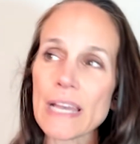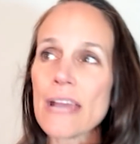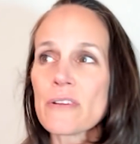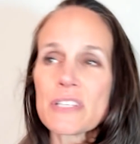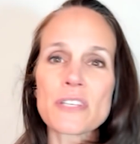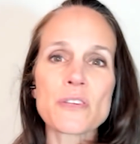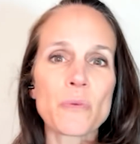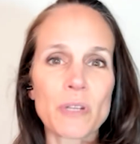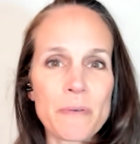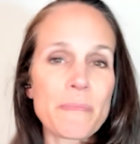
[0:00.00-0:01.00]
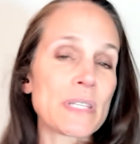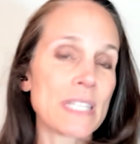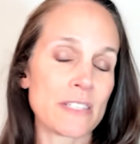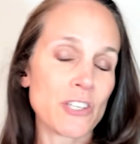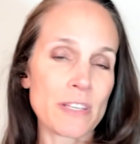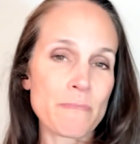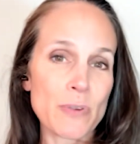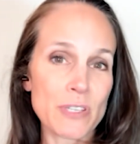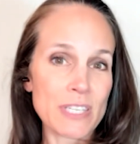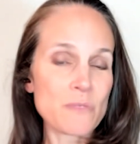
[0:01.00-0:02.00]
areas that you want to potentially
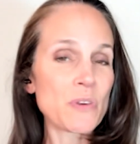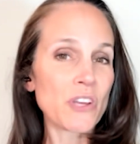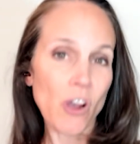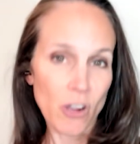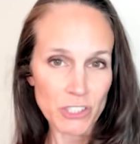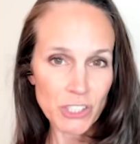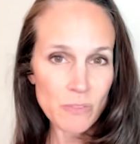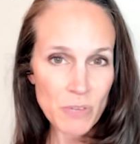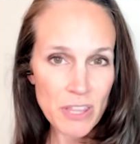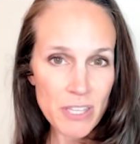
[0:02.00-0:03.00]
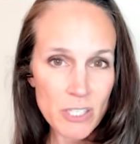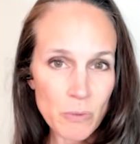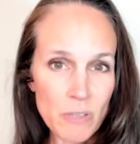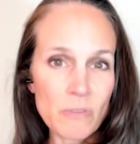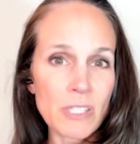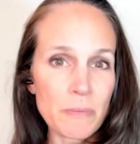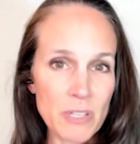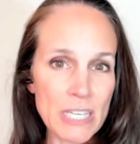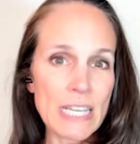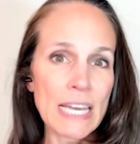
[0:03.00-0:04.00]
proceed with caution with this one. When I'm
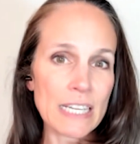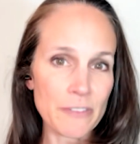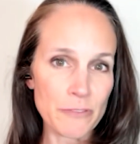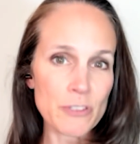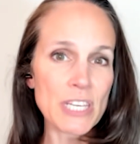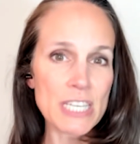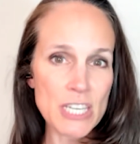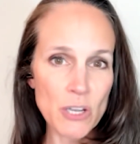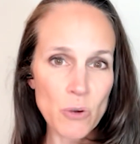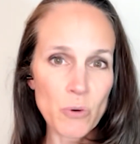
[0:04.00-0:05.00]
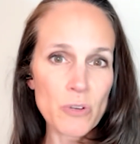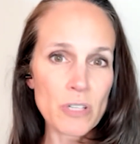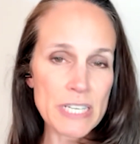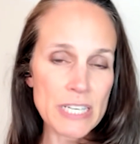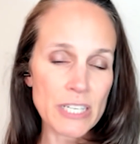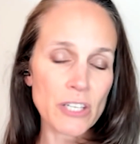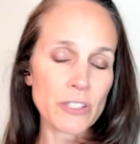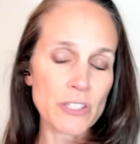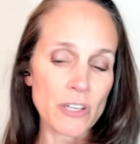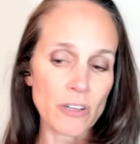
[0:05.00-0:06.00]
looking at it, if you're taking it orally, it
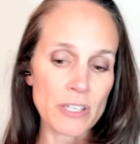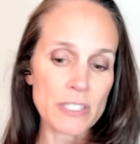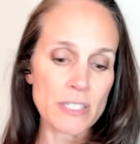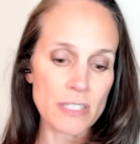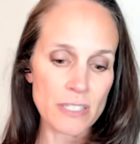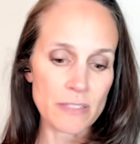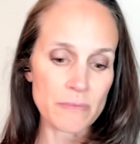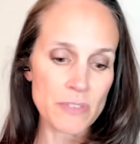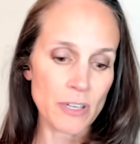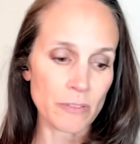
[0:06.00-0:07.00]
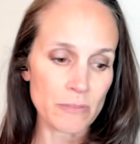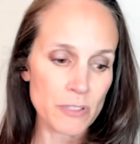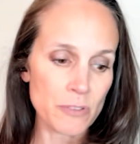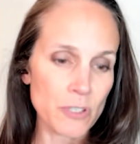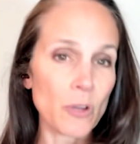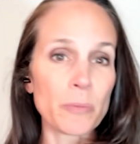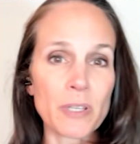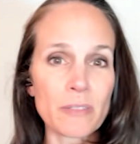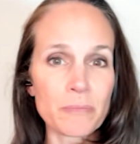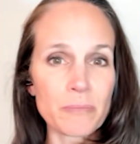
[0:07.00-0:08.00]
could cause some, you need to
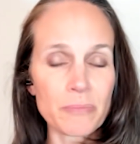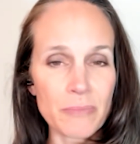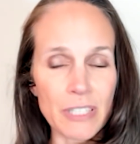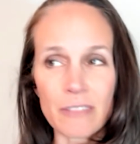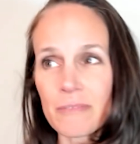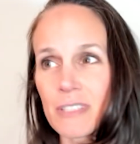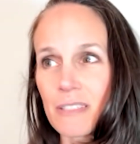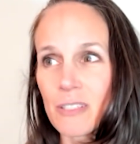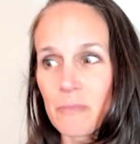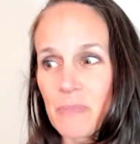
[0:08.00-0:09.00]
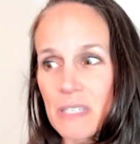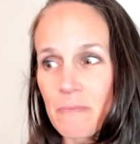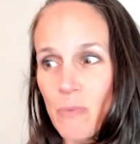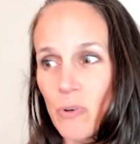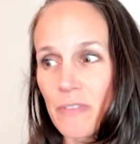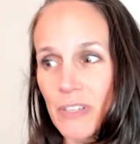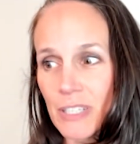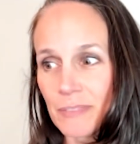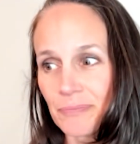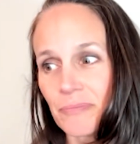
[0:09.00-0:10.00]
open up, it could be more of
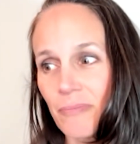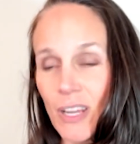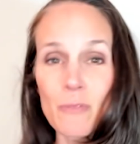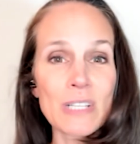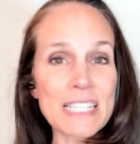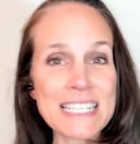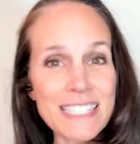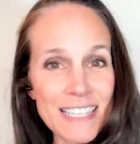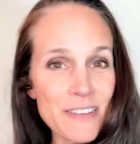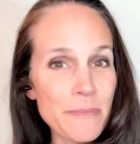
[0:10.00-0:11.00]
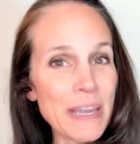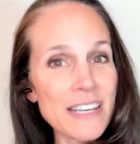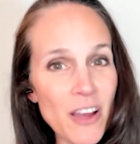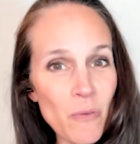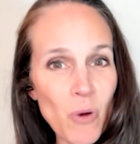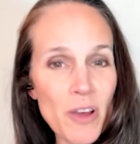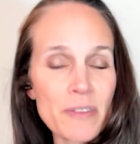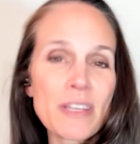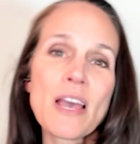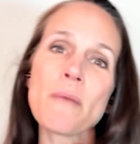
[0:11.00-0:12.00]
a release that you may not
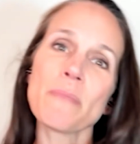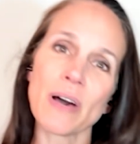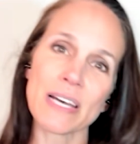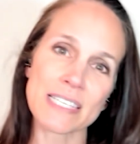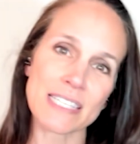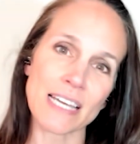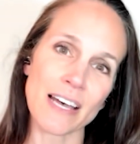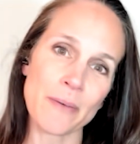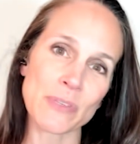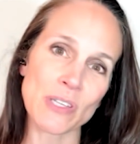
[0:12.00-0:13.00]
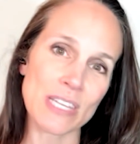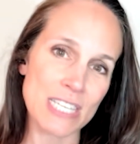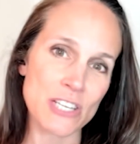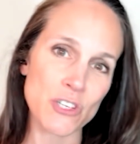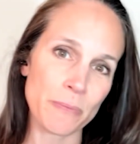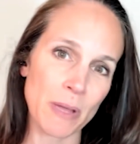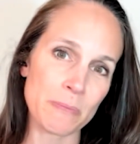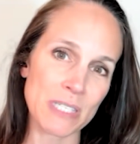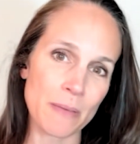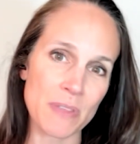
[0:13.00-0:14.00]
want. But so the tincture might
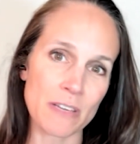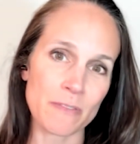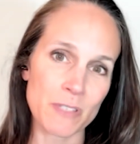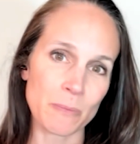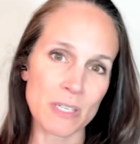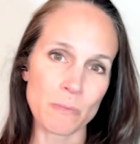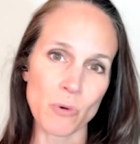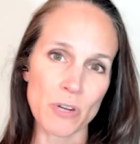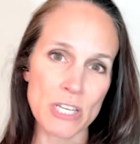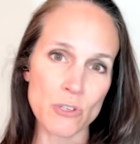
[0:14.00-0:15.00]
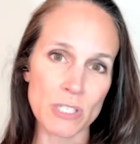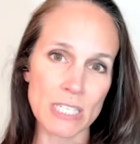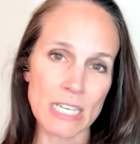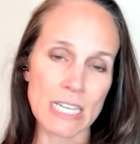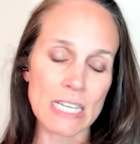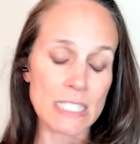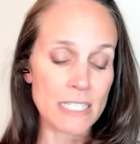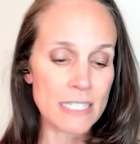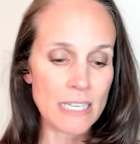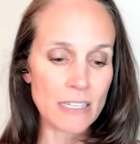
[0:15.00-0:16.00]
be something if somebody's more interested in. It
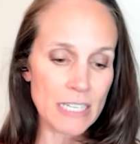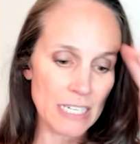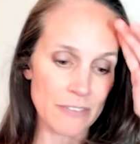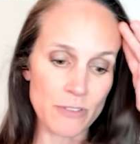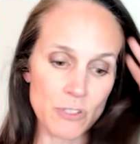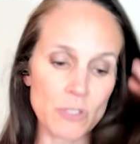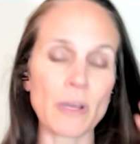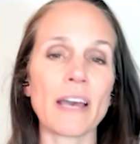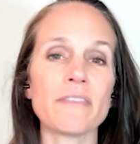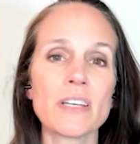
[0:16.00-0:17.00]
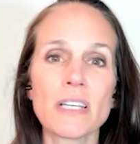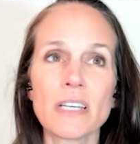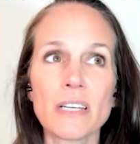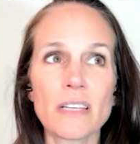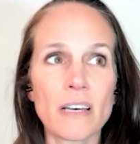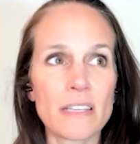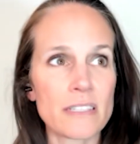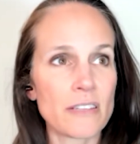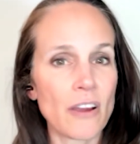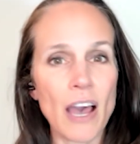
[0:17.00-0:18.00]
does sound like if you do have,
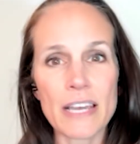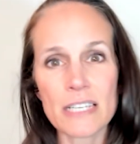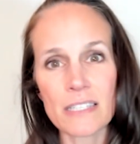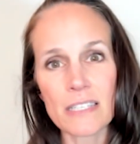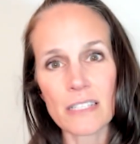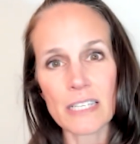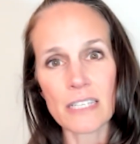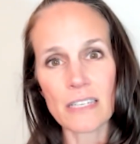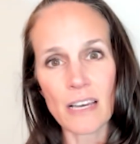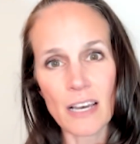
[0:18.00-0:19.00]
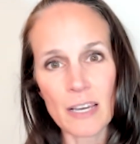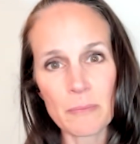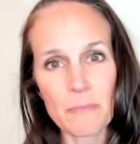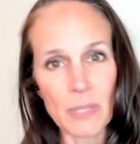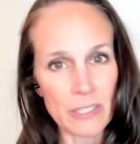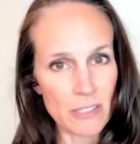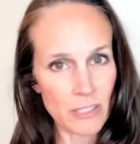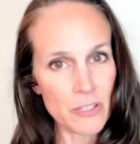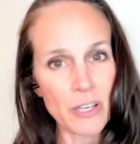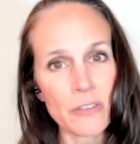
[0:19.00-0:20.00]
high insulin, high blood
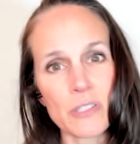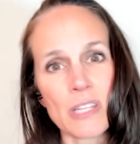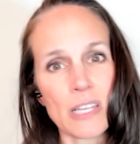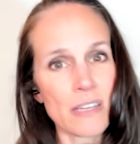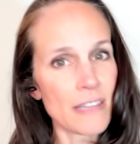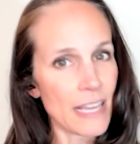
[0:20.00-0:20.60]
glucose, then